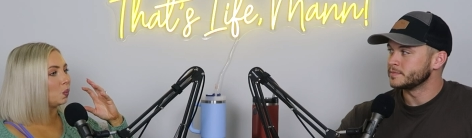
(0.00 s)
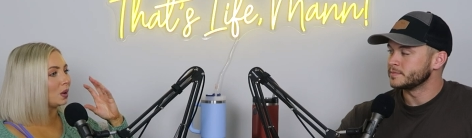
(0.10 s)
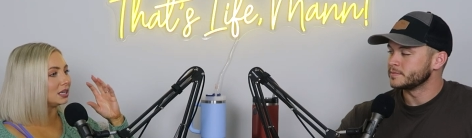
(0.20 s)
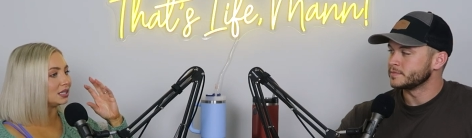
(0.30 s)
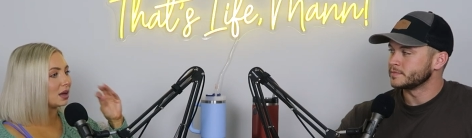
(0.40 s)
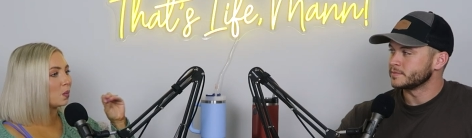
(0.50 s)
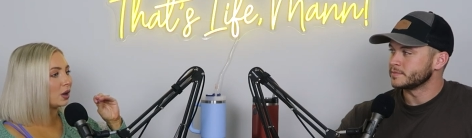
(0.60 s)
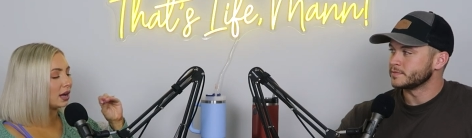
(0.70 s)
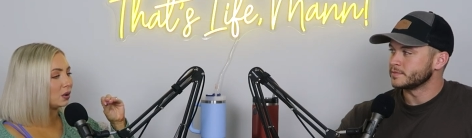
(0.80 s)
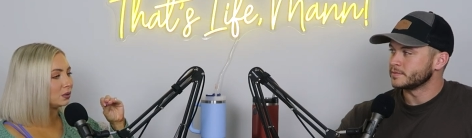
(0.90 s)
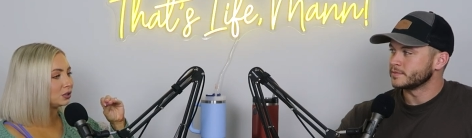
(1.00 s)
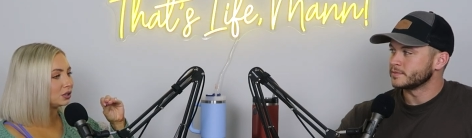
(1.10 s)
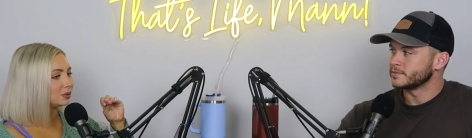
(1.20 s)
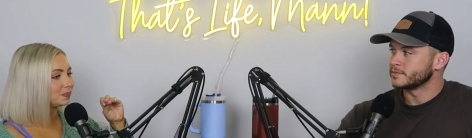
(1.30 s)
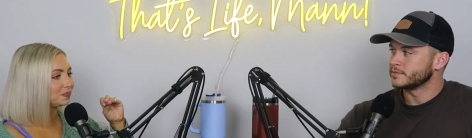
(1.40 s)
Speaker 1: when someone
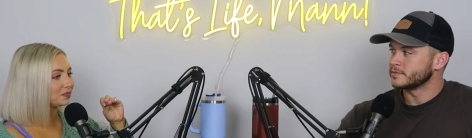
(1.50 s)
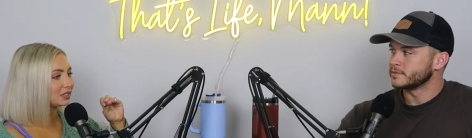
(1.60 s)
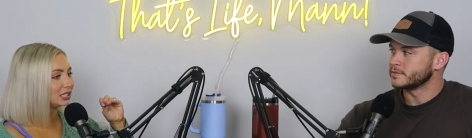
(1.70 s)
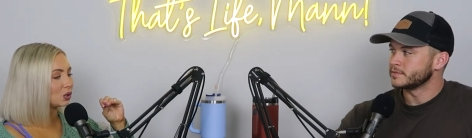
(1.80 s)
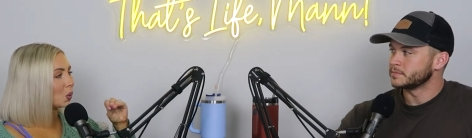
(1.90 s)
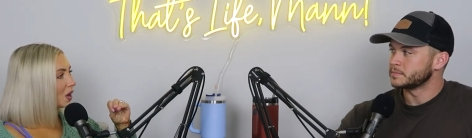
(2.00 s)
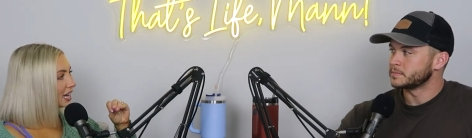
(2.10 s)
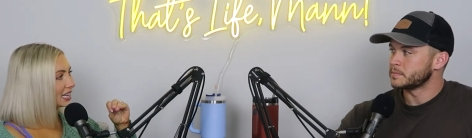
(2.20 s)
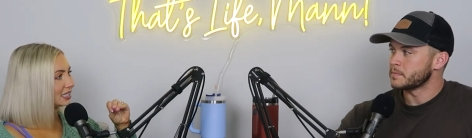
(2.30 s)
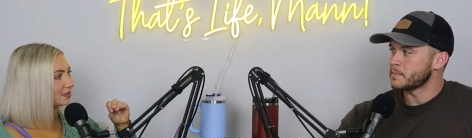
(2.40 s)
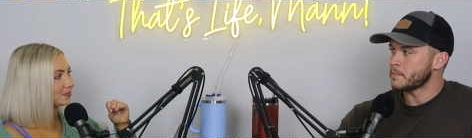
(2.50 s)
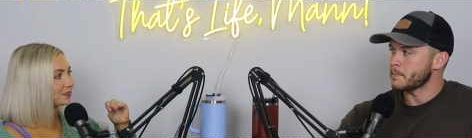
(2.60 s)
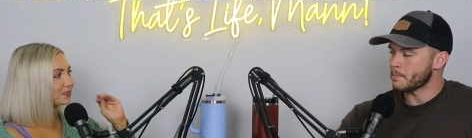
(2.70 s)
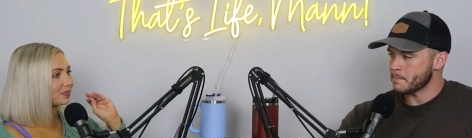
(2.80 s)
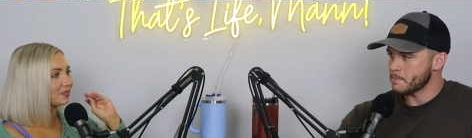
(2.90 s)
else is quiet,
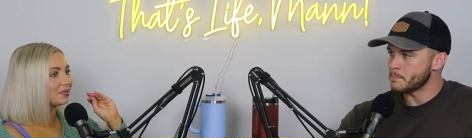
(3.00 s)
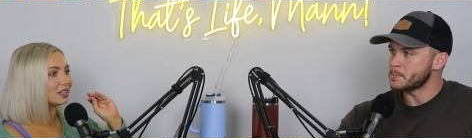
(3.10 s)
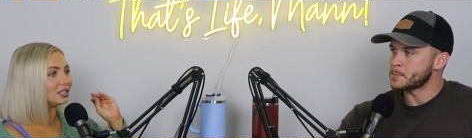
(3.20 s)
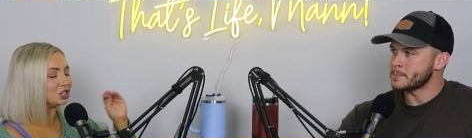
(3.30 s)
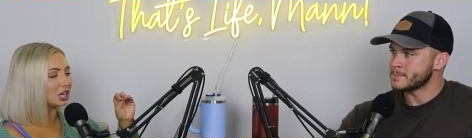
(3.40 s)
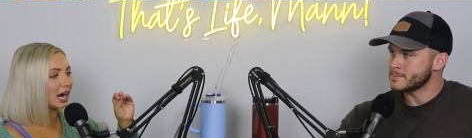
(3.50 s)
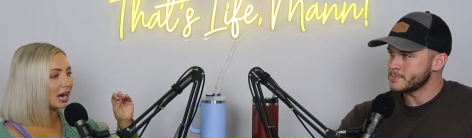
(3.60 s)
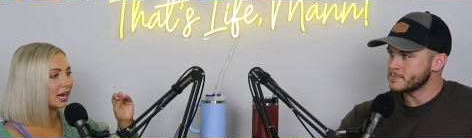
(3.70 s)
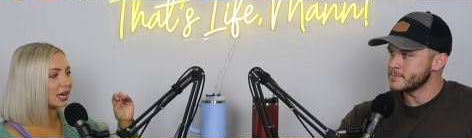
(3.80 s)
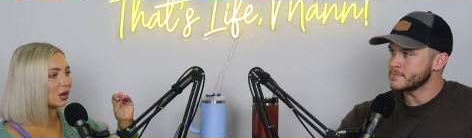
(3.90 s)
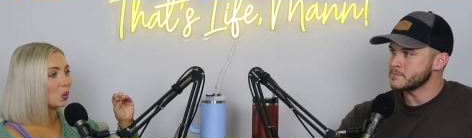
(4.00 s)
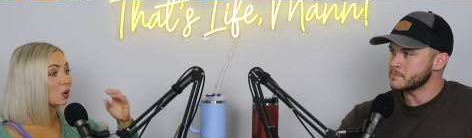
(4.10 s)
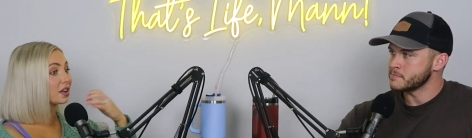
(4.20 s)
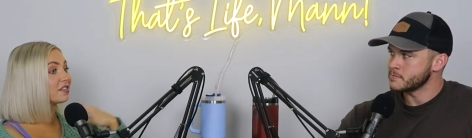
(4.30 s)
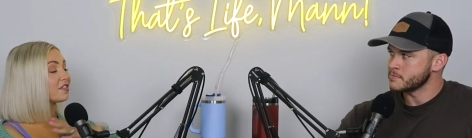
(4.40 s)
mm-hmm. shy,
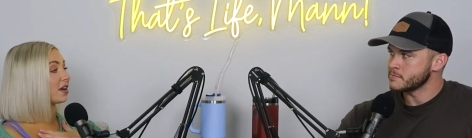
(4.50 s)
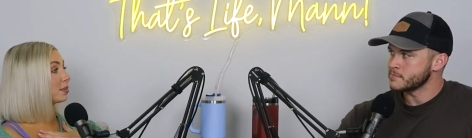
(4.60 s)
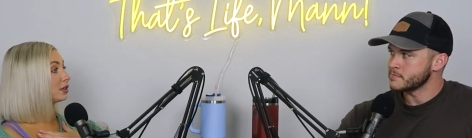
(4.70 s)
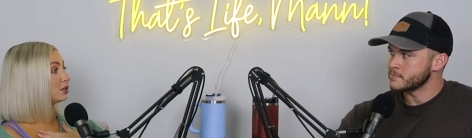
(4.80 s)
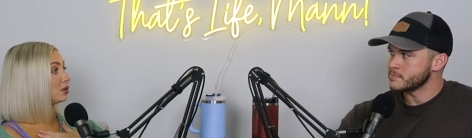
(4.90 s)
or even if I'm a